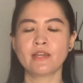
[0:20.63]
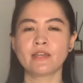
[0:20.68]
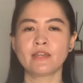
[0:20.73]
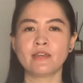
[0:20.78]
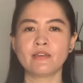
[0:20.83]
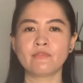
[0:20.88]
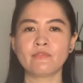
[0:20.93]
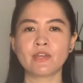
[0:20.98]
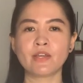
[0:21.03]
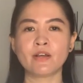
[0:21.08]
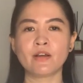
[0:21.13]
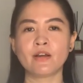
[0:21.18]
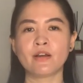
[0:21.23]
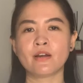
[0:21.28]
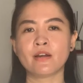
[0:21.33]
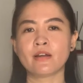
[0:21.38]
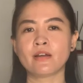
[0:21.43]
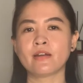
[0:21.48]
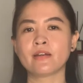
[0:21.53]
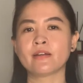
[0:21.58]
giving
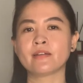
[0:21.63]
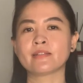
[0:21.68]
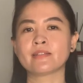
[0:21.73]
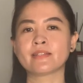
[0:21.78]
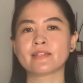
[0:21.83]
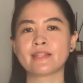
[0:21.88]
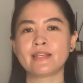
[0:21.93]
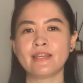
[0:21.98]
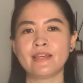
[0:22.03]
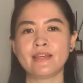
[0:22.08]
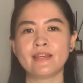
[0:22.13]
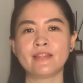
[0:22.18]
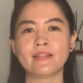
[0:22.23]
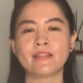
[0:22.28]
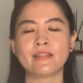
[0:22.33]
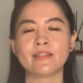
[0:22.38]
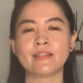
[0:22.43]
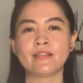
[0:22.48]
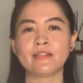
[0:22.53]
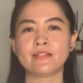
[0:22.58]
our
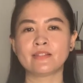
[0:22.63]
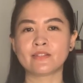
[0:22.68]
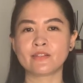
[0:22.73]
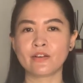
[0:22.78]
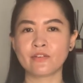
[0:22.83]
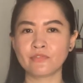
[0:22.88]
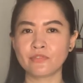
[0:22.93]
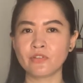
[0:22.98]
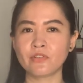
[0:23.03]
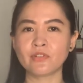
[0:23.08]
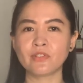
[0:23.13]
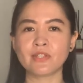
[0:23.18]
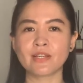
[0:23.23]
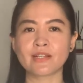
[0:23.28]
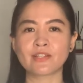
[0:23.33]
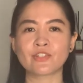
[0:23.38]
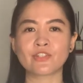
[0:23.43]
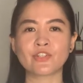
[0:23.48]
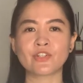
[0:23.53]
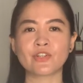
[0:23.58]
skin the softer
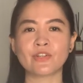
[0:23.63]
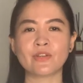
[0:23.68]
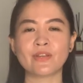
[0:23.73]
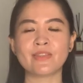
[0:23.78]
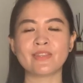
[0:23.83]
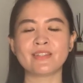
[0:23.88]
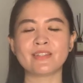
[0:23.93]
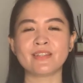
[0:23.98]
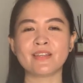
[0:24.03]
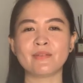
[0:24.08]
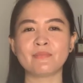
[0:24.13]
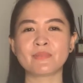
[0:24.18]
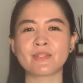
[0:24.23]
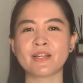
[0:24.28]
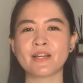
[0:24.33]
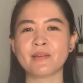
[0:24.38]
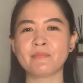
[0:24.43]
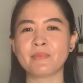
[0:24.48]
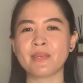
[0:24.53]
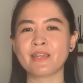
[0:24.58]
texture, at the same
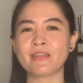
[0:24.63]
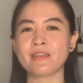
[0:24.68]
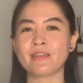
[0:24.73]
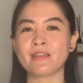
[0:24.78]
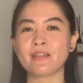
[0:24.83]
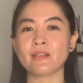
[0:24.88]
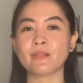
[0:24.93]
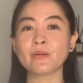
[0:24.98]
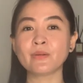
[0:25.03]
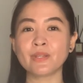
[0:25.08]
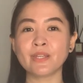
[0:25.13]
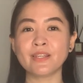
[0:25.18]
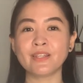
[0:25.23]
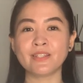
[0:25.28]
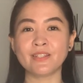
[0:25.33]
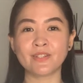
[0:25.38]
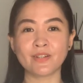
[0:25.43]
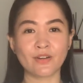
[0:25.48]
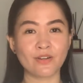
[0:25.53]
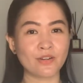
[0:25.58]
time making it
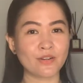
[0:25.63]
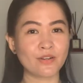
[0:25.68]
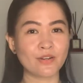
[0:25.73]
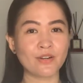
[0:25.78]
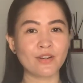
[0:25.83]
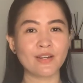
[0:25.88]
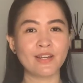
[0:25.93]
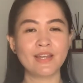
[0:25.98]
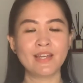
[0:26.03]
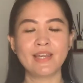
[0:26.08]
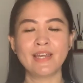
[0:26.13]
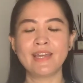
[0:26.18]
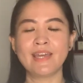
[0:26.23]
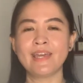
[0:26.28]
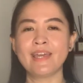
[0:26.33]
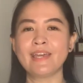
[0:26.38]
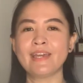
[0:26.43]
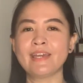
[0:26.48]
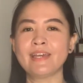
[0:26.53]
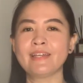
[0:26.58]
looking younger
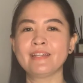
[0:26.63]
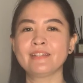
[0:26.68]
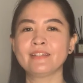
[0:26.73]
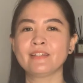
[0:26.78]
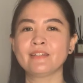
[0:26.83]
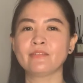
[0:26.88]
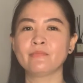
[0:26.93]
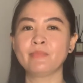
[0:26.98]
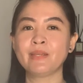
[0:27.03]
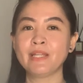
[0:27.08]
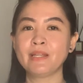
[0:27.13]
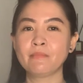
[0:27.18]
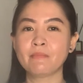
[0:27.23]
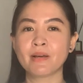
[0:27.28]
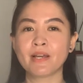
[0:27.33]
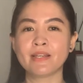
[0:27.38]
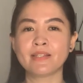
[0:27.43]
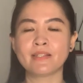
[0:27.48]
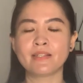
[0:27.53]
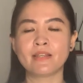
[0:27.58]
and
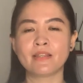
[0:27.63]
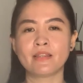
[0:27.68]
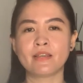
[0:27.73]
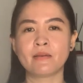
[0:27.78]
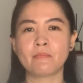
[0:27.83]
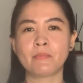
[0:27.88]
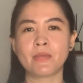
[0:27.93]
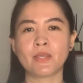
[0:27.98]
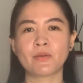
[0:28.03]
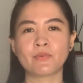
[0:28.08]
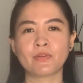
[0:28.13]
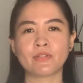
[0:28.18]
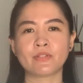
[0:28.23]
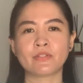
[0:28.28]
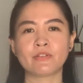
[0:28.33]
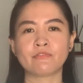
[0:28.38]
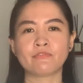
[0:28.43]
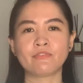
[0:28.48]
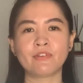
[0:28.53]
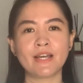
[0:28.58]
minimizing the
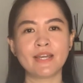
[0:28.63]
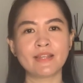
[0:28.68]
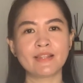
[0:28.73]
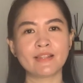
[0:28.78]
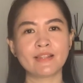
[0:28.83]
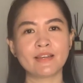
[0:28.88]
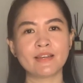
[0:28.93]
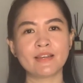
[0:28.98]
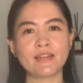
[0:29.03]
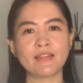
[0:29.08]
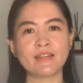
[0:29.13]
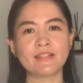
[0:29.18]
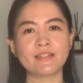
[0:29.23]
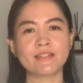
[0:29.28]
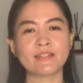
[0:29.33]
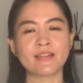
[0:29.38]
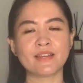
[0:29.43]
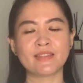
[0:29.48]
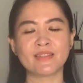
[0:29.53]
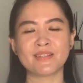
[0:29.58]
appearance of fine
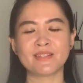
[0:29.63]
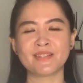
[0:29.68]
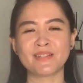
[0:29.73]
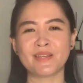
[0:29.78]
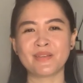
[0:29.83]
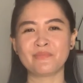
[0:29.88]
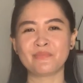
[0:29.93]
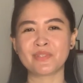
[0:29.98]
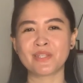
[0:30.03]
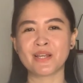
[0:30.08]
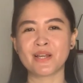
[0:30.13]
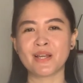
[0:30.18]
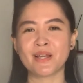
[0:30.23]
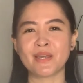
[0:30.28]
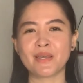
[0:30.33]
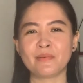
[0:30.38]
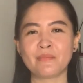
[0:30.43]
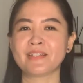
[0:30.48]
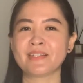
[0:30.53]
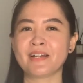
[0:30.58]
lines at the same
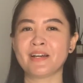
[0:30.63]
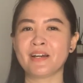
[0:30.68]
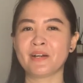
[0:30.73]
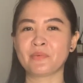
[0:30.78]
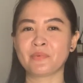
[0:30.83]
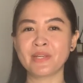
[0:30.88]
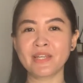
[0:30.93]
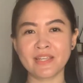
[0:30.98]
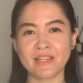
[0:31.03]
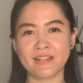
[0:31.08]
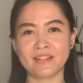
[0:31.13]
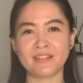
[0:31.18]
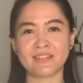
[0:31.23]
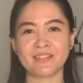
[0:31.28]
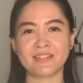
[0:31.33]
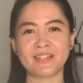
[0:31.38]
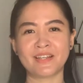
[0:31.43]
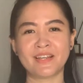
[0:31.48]
time uh, wrinkles